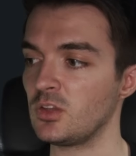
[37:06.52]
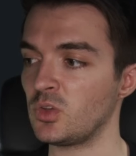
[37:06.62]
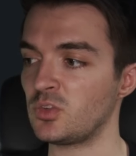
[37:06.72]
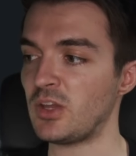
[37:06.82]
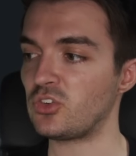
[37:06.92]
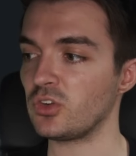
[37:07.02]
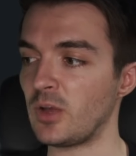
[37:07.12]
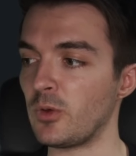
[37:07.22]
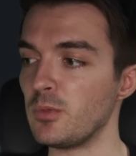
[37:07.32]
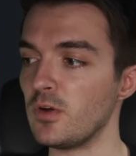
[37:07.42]
So let's make sure
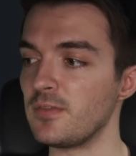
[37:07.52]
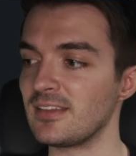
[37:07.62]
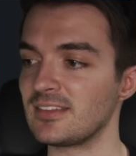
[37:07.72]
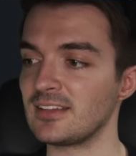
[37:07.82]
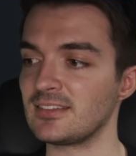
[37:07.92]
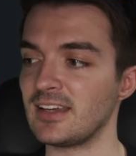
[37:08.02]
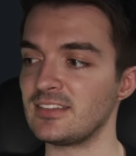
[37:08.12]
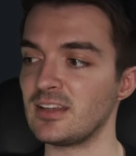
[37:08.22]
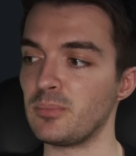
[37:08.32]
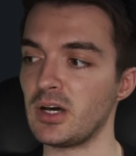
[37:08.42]
that we move this
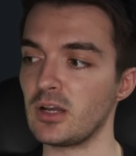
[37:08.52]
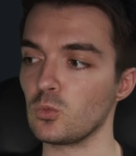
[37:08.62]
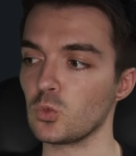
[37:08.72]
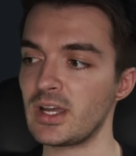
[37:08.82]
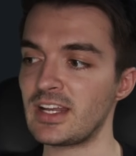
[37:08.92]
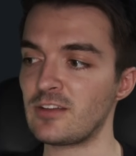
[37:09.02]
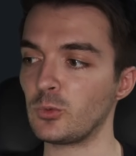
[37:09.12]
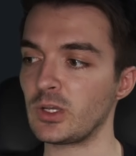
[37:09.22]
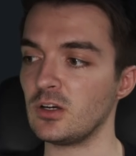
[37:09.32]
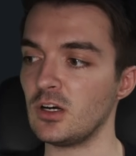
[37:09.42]
.sides.bottom right after
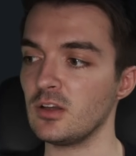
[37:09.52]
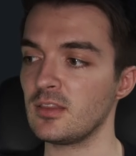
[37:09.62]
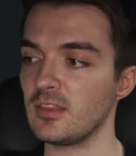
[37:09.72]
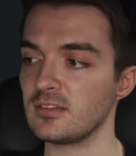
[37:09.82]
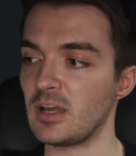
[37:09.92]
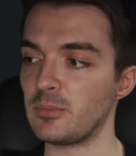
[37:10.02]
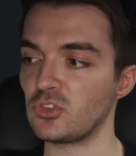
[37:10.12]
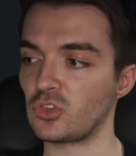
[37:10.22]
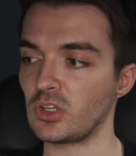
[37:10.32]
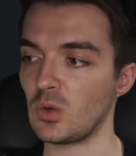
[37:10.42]
we call this
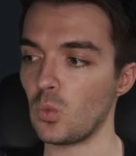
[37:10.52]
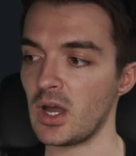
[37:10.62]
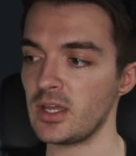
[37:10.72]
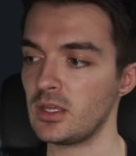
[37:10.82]
.position.y.